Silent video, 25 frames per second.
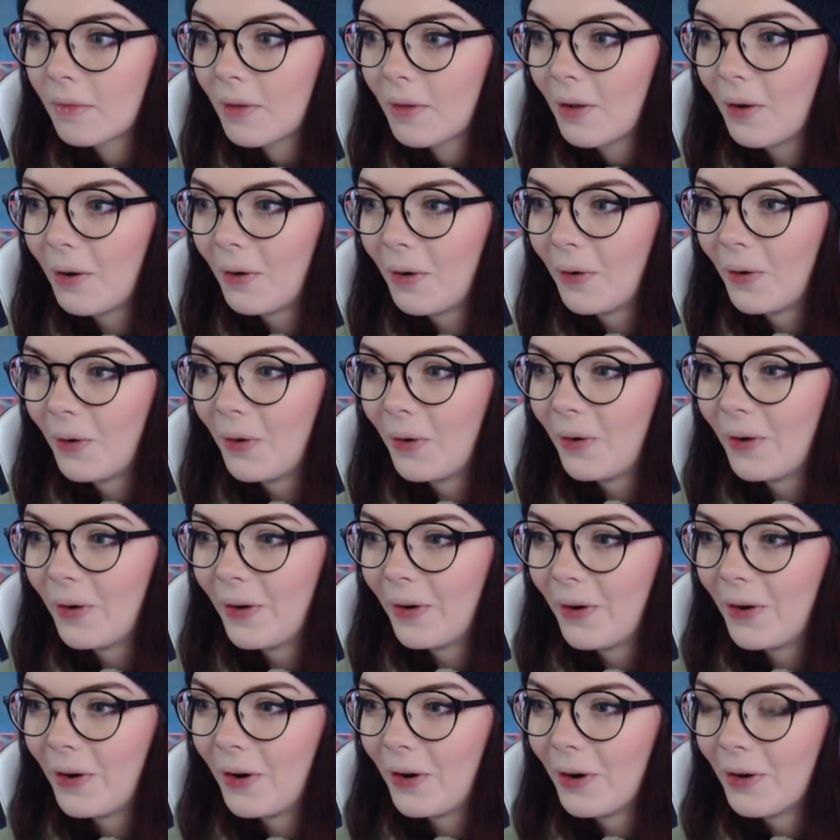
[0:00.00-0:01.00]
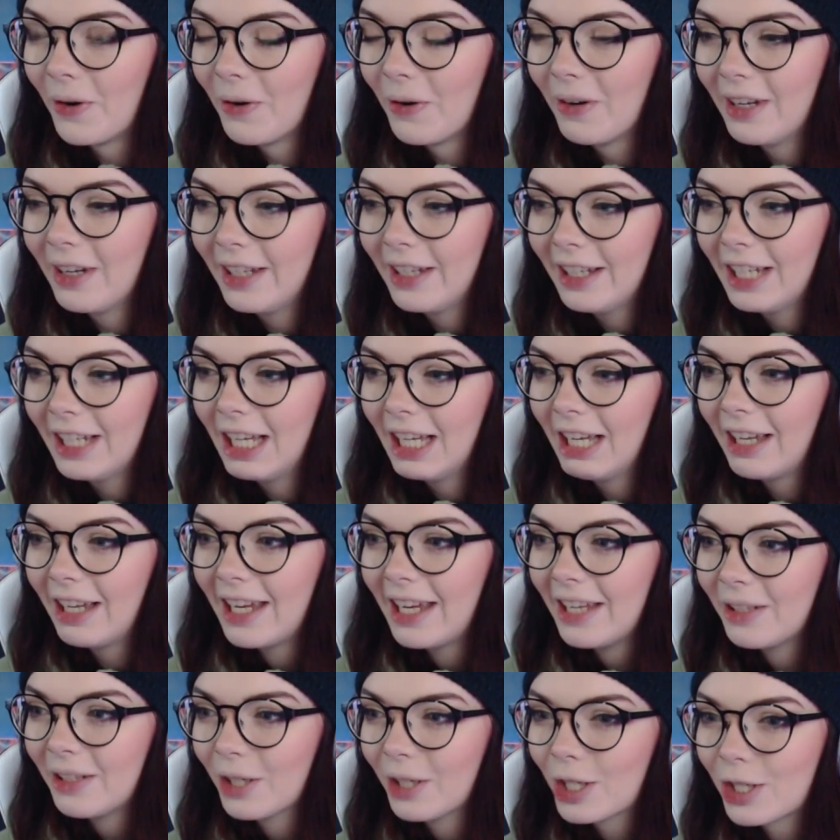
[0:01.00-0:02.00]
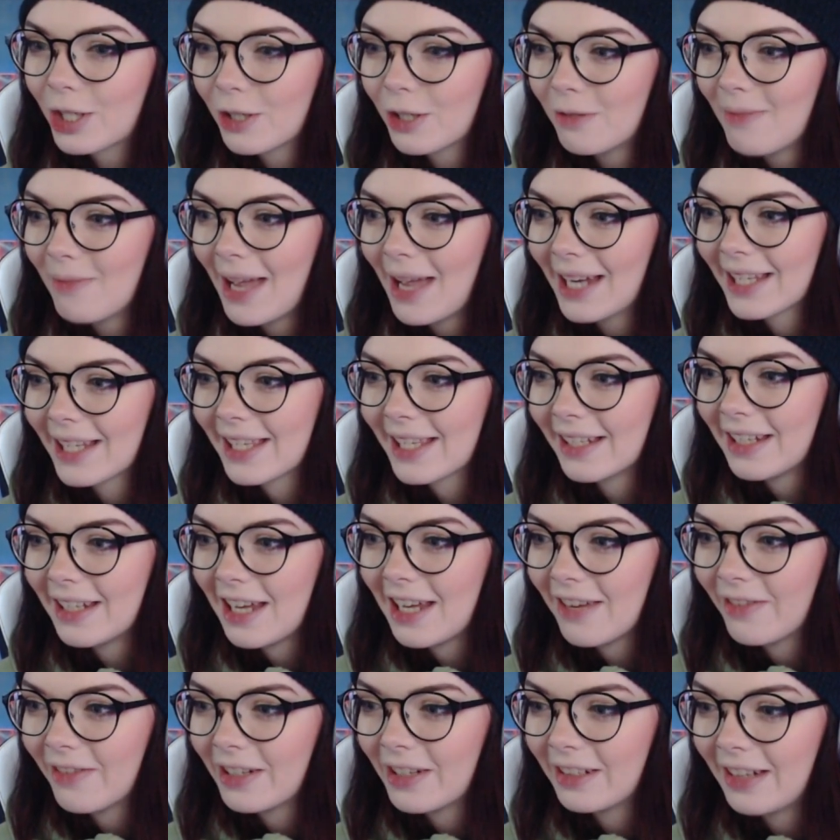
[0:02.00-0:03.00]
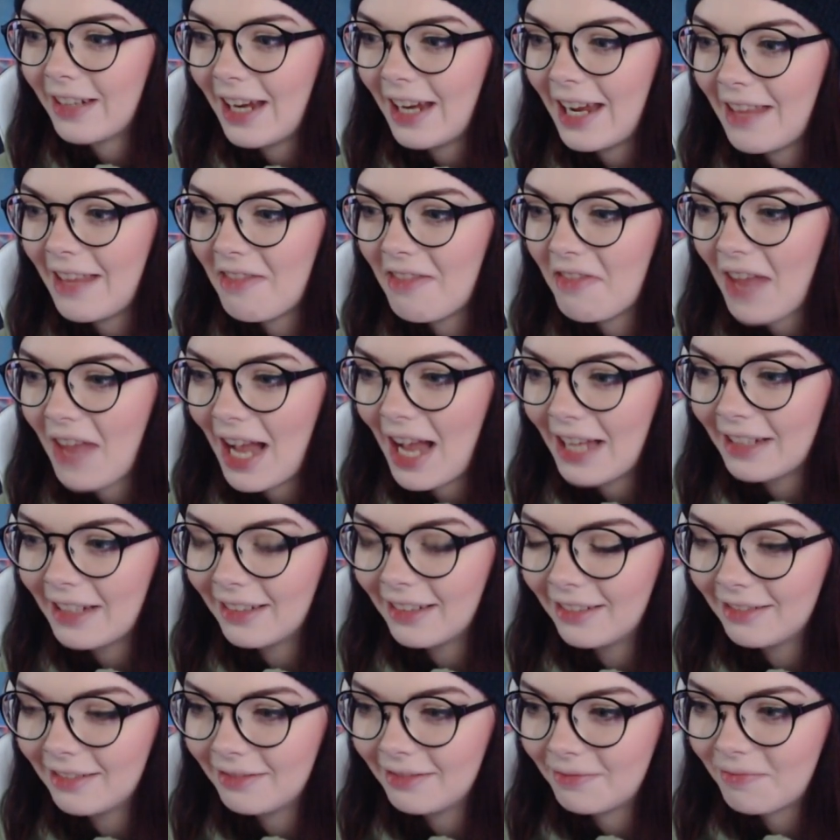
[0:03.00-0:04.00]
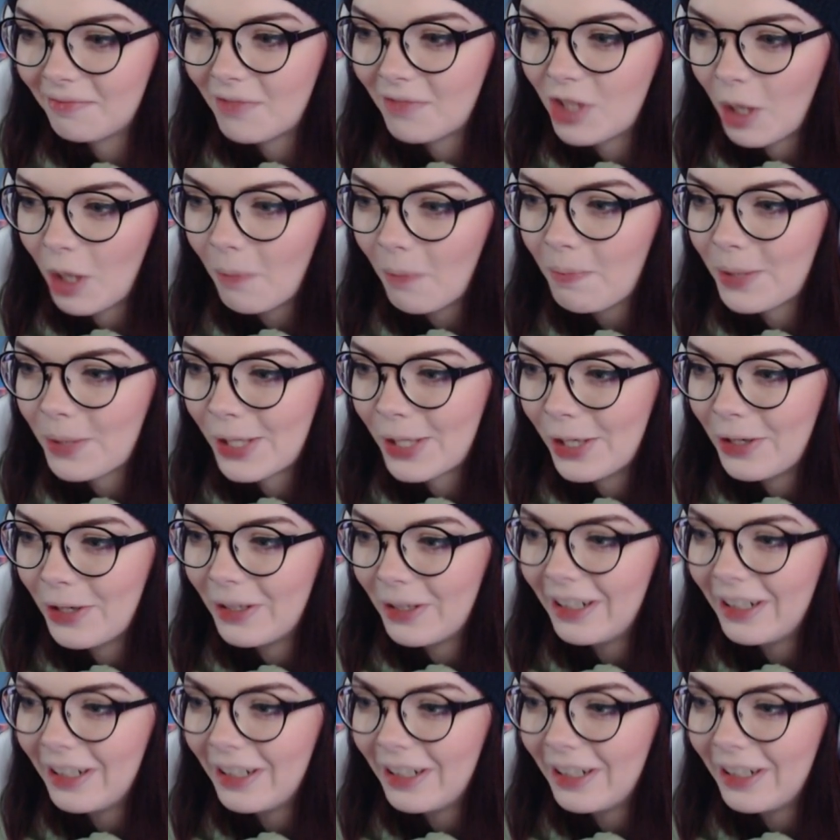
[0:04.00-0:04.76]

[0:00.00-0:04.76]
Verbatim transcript: Oh, he looks so menacing even in that jumpsuit.